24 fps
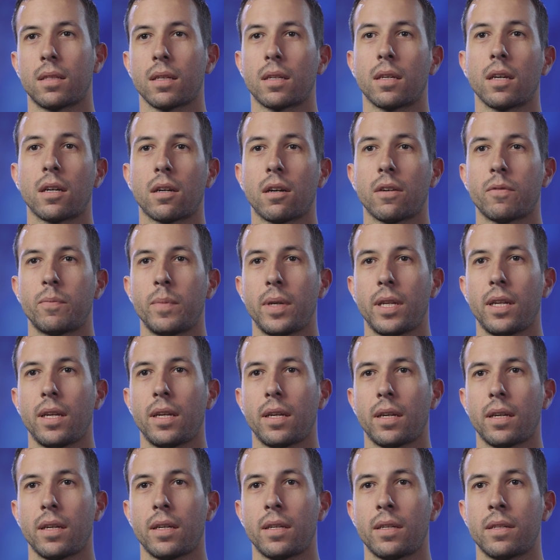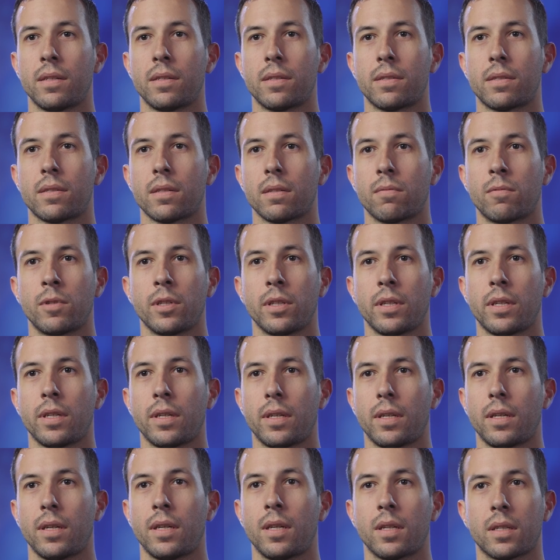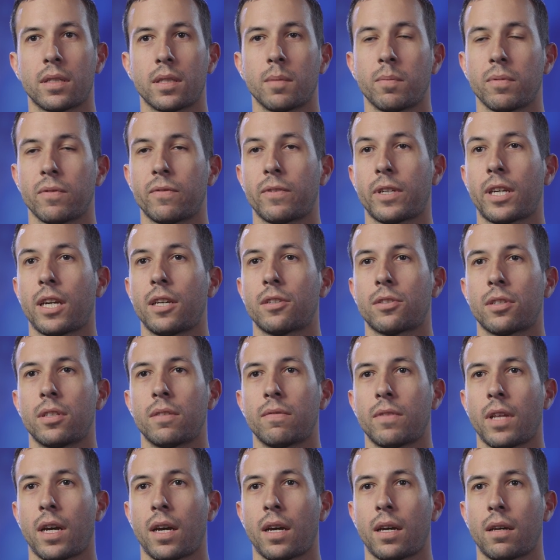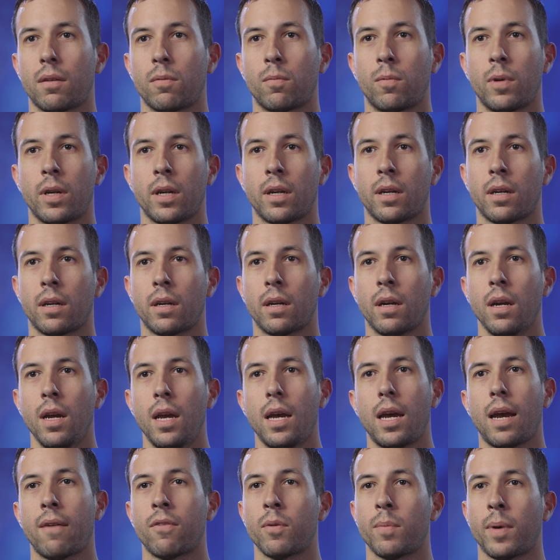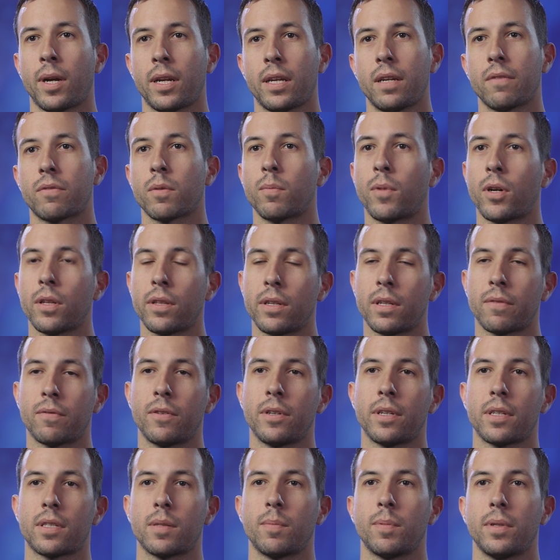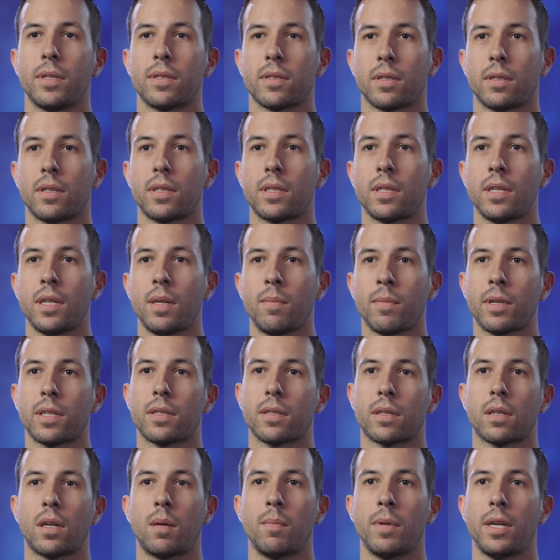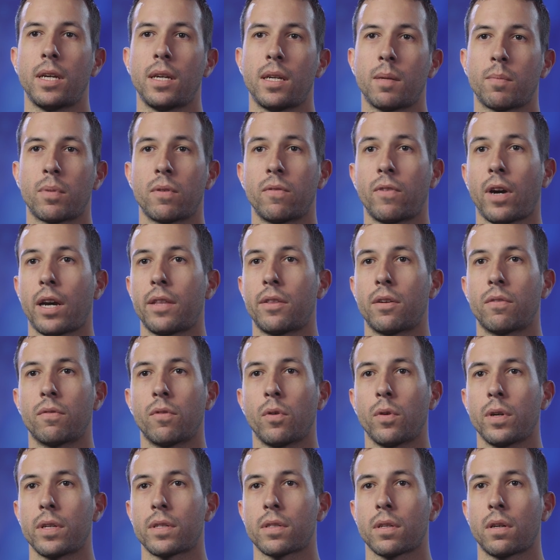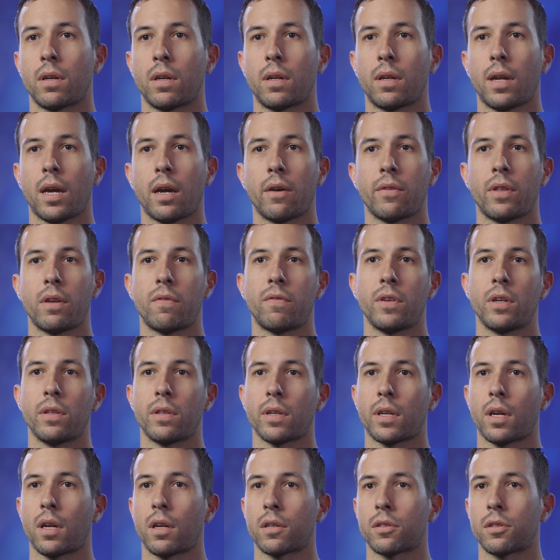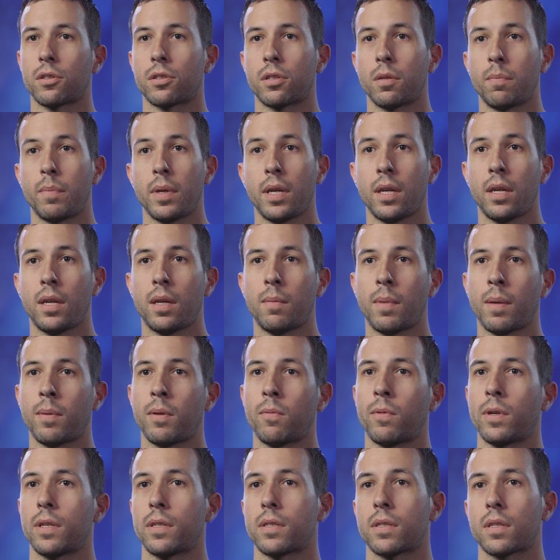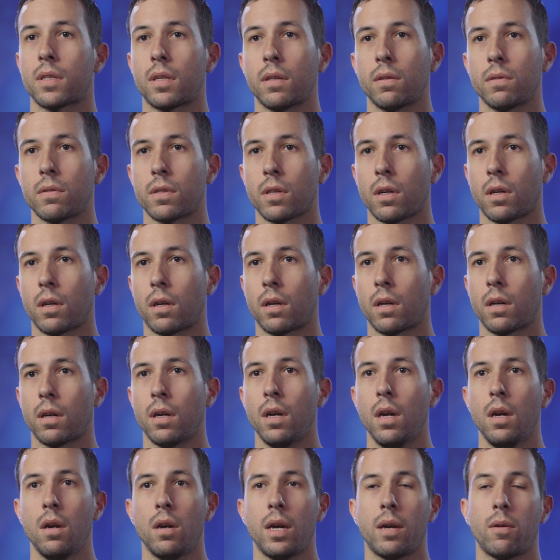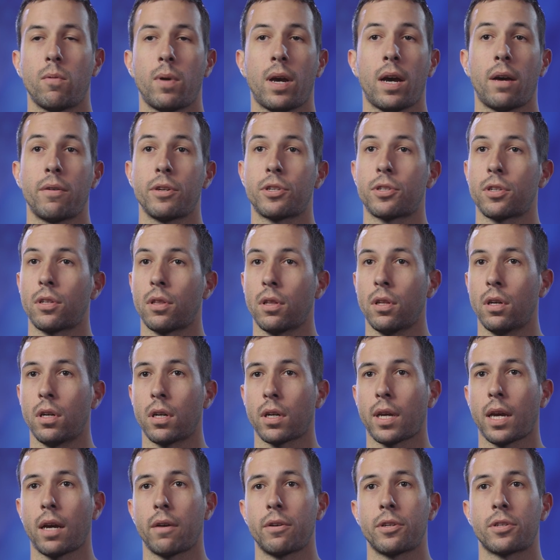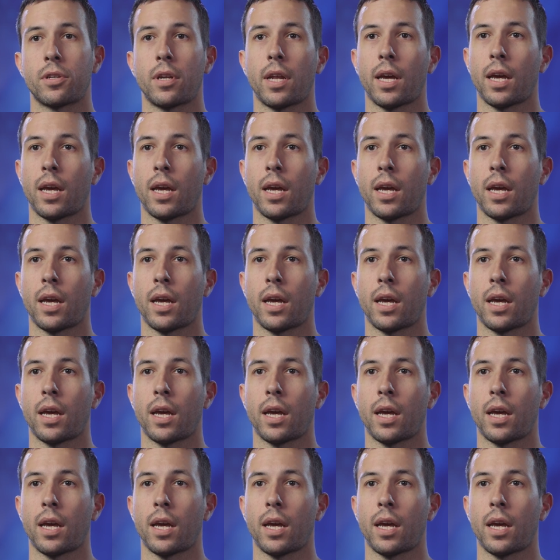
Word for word: the kickoff meeting is really an exemplification of that, where everybody from all the different disciplines on the team get to come in and provide their voice on how they feel the character should be, maybe what his skills are, how he should look, how he should